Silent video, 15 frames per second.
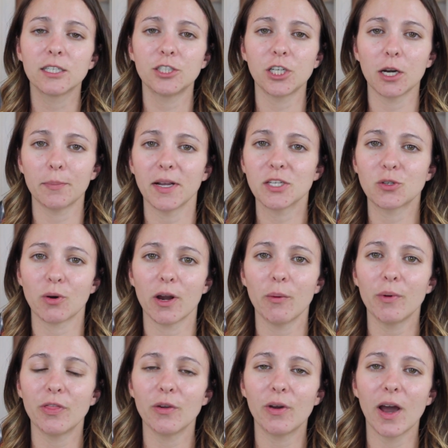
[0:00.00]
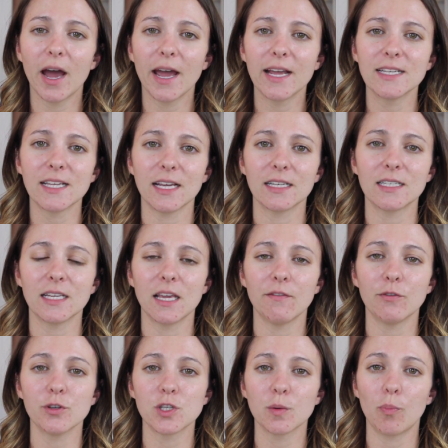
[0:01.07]
to share my story with you guys and to
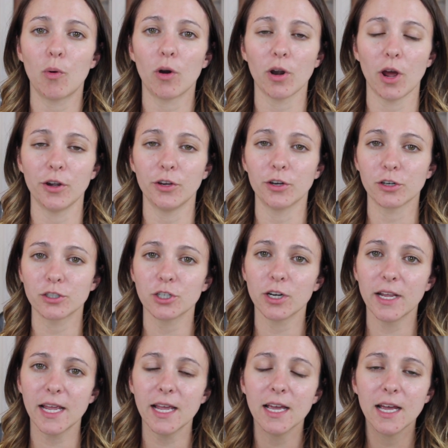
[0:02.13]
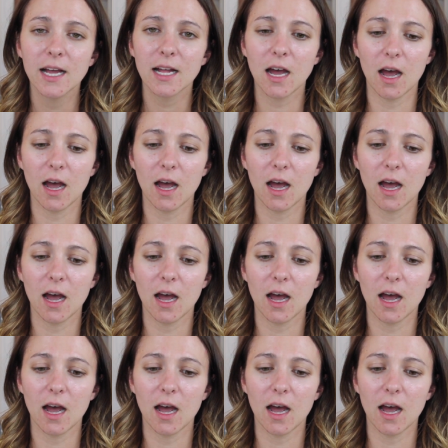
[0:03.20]
give you support on your journey,